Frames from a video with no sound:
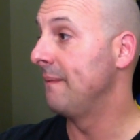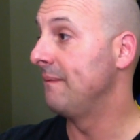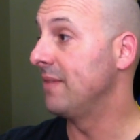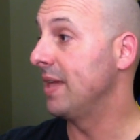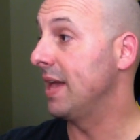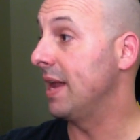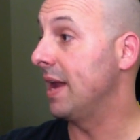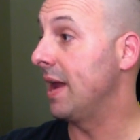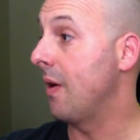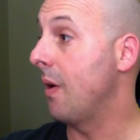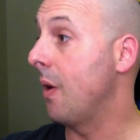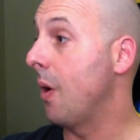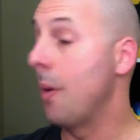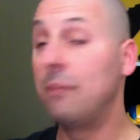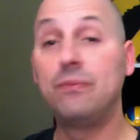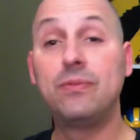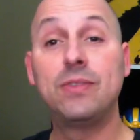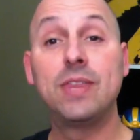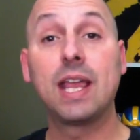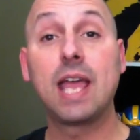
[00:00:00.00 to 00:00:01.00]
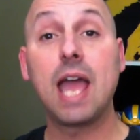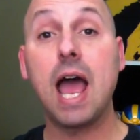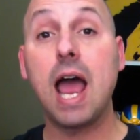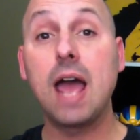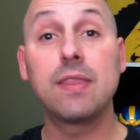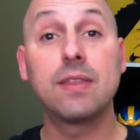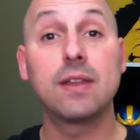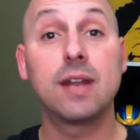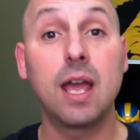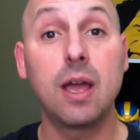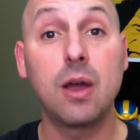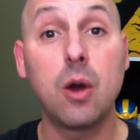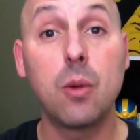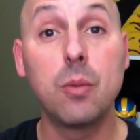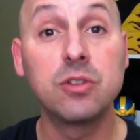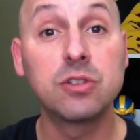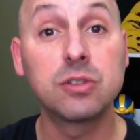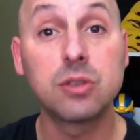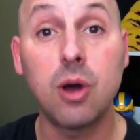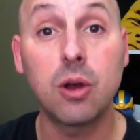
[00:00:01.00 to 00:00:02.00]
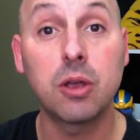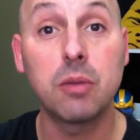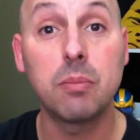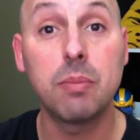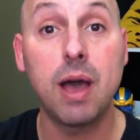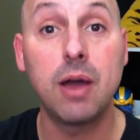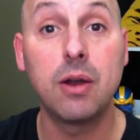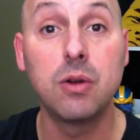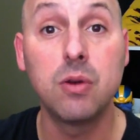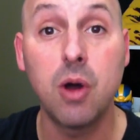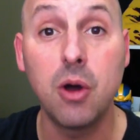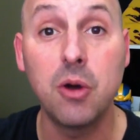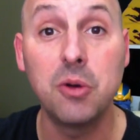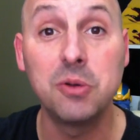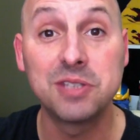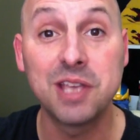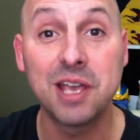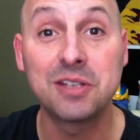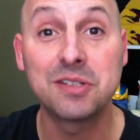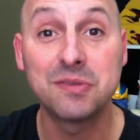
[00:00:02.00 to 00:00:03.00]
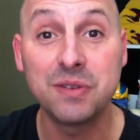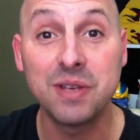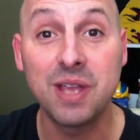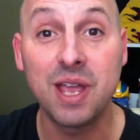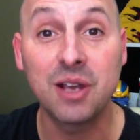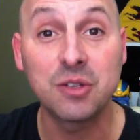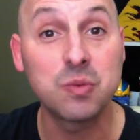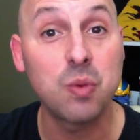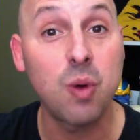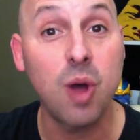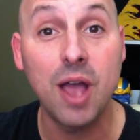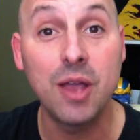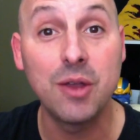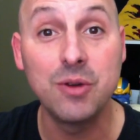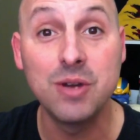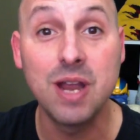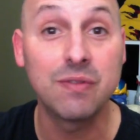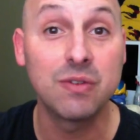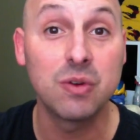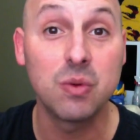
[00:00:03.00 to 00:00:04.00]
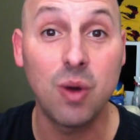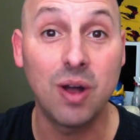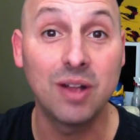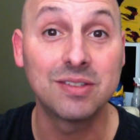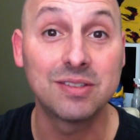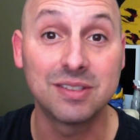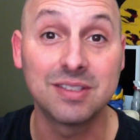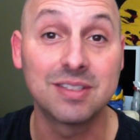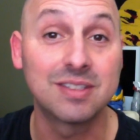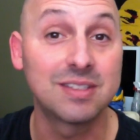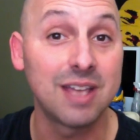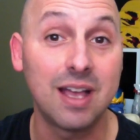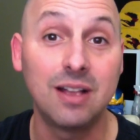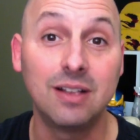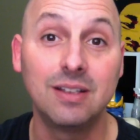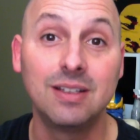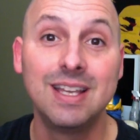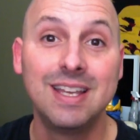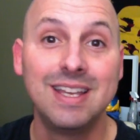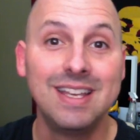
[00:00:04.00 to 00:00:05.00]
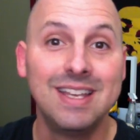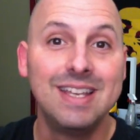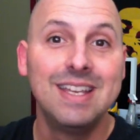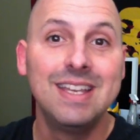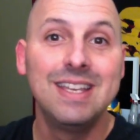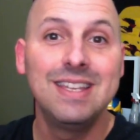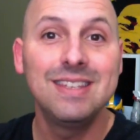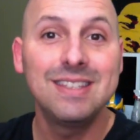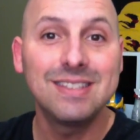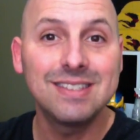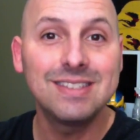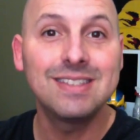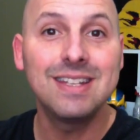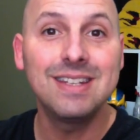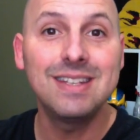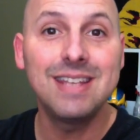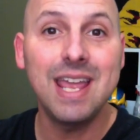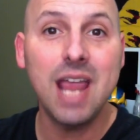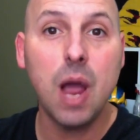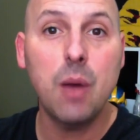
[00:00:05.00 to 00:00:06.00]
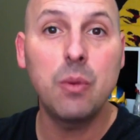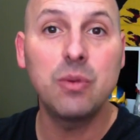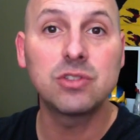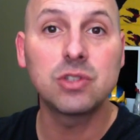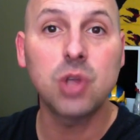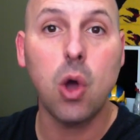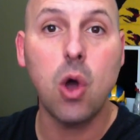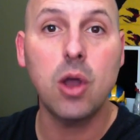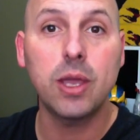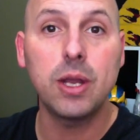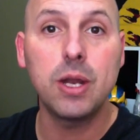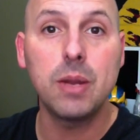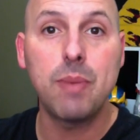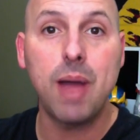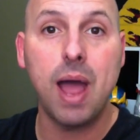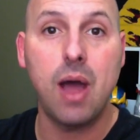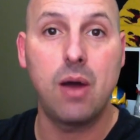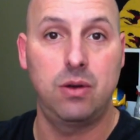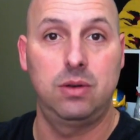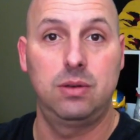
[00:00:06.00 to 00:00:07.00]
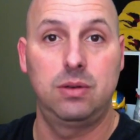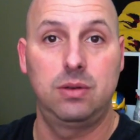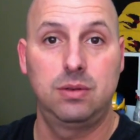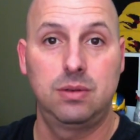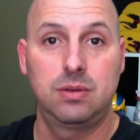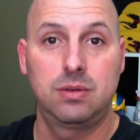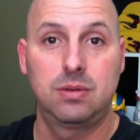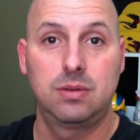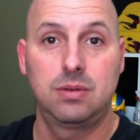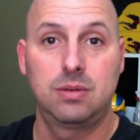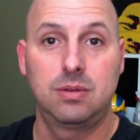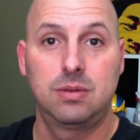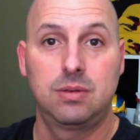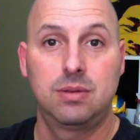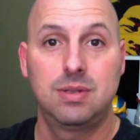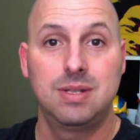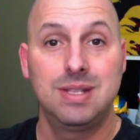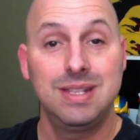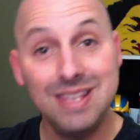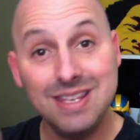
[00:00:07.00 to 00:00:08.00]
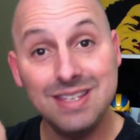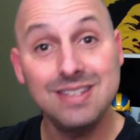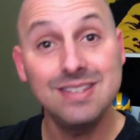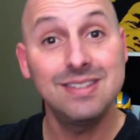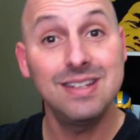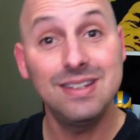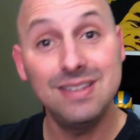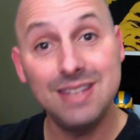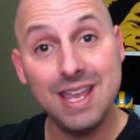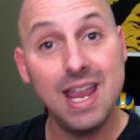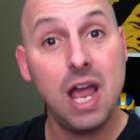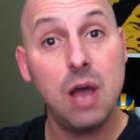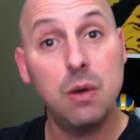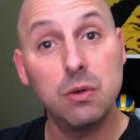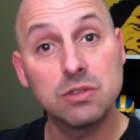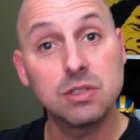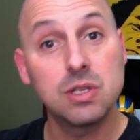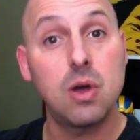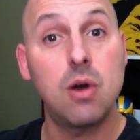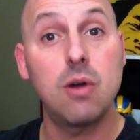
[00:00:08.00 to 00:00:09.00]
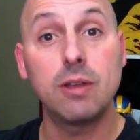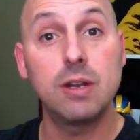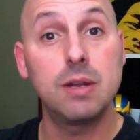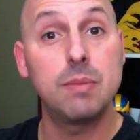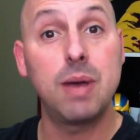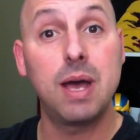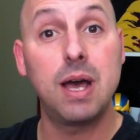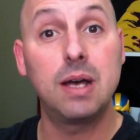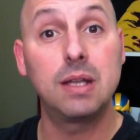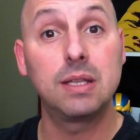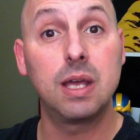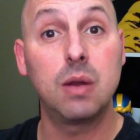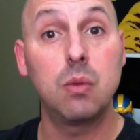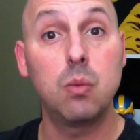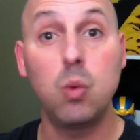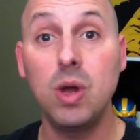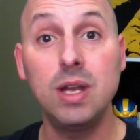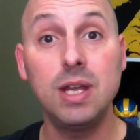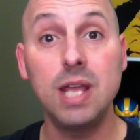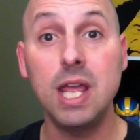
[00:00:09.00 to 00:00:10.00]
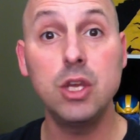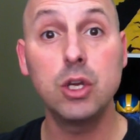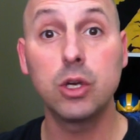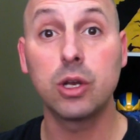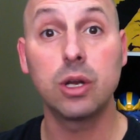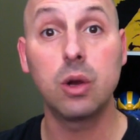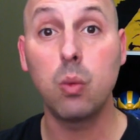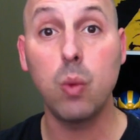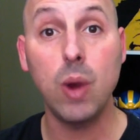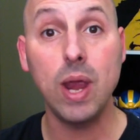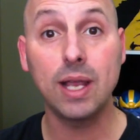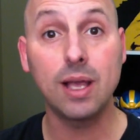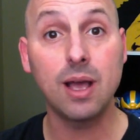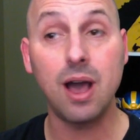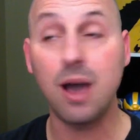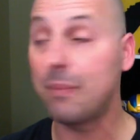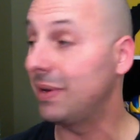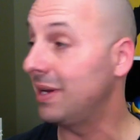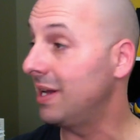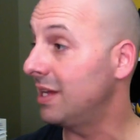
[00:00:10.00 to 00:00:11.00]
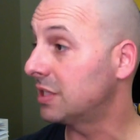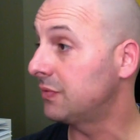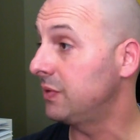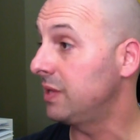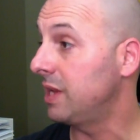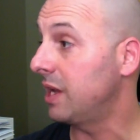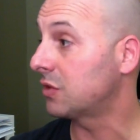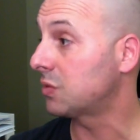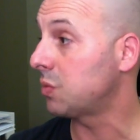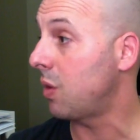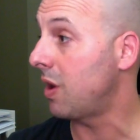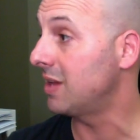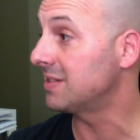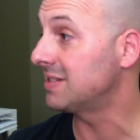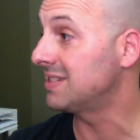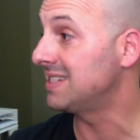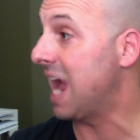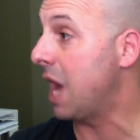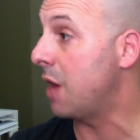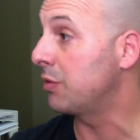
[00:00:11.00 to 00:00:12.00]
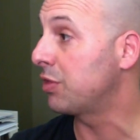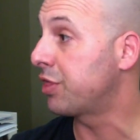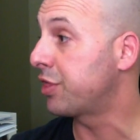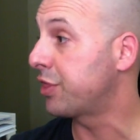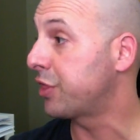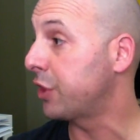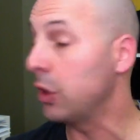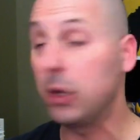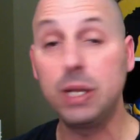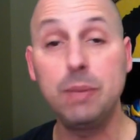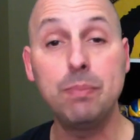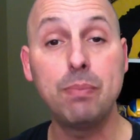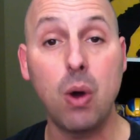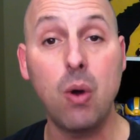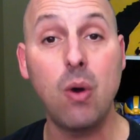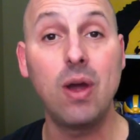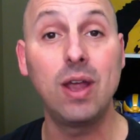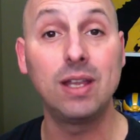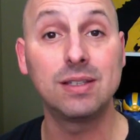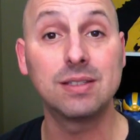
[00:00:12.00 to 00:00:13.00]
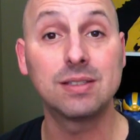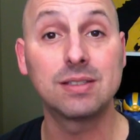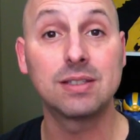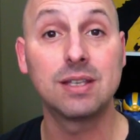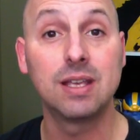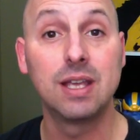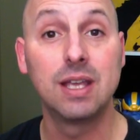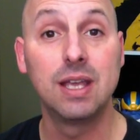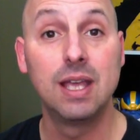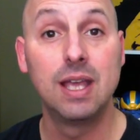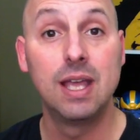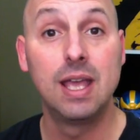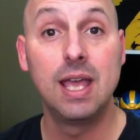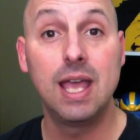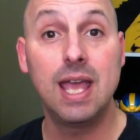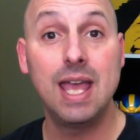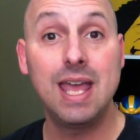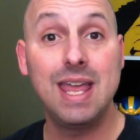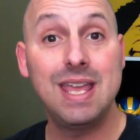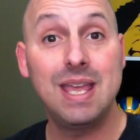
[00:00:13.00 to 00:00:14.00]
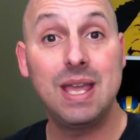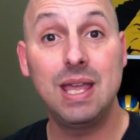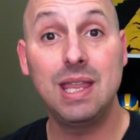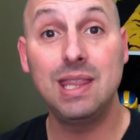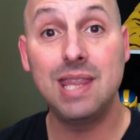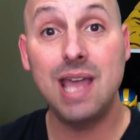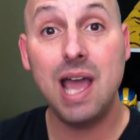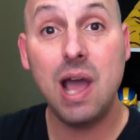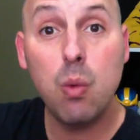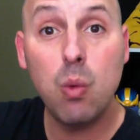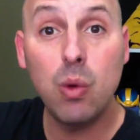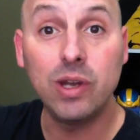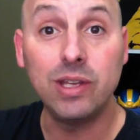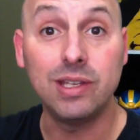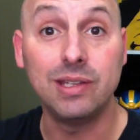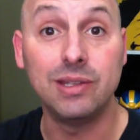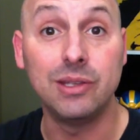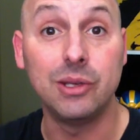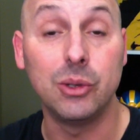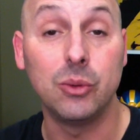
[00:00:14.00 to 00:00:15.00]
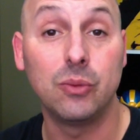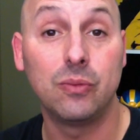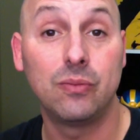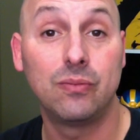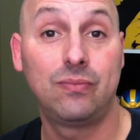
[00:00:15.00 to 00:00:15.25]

And I hope the guy that I always talk about who owns SVXY, who never wants to sell, this is the day I was talking about. This is the day I was talking about that one day you're going to wake up and SVXY is down 30 points. And now what do you do?